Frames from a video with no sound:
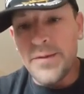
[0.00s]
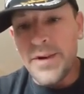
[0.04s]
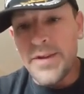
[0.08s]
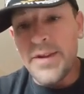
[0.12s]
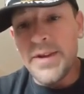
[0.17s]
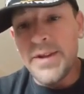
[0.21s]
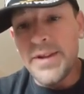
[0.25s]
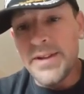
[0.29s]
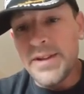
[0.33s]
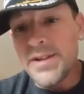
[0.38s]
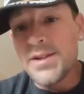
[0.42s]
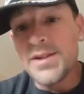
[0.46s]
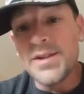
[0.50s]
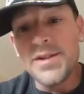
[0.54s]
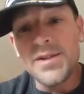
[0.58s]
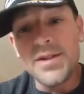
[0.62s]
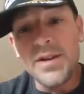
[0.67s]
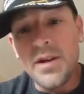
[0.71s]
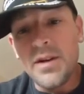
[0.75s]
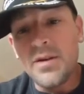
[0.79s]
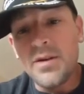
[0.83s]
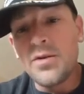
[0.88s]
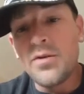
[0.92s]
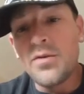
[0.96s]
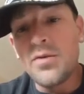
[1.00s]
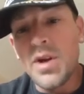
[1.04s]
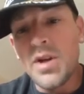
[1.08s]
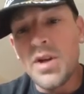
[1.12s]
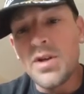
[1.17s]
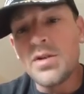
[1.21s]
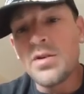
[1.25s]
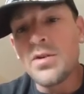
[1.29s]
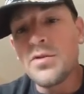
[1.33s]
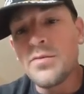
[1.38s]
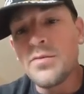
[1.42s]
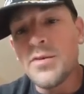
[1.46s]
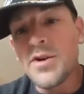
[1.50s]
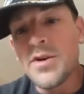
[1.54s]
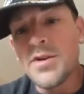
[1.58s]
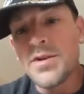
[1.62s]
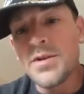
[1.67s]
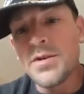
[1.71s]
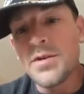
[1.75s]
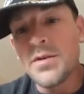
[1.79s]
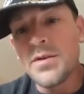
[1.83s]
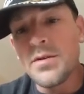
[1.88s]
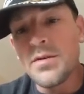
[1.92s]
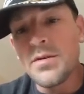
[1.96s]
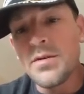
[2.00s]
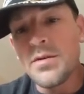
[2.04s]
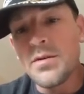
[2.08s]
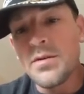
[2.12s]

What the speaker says: And that's how you get tumors.